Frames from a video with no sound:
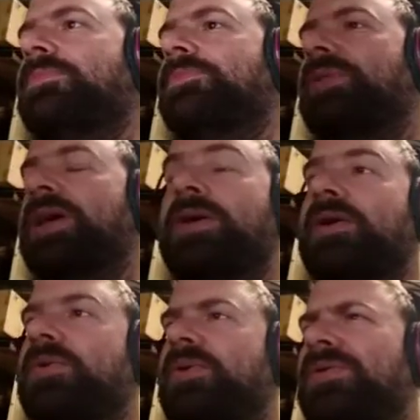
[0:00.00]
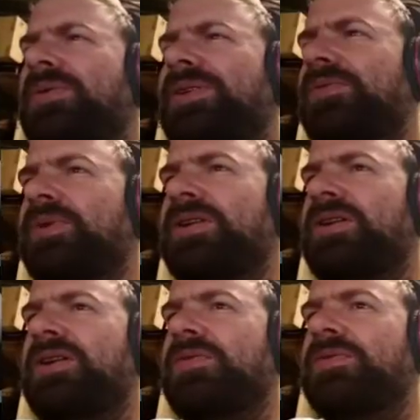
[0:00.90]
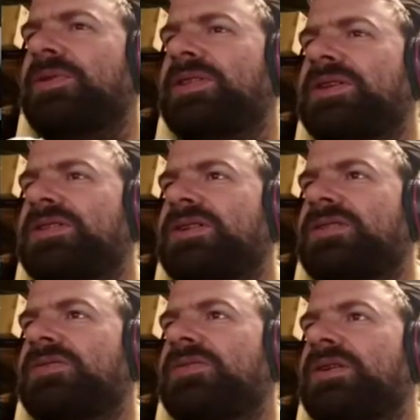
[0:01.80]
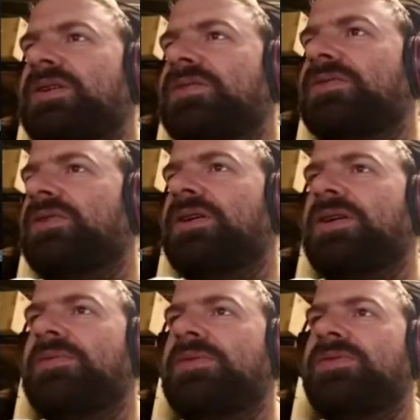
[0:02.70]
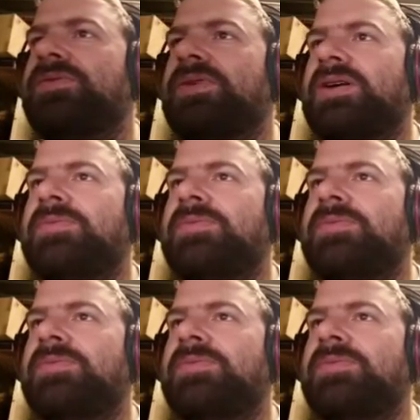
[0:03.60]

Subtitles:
Anyway, where did I go with my details? Sorry, I'm distracted.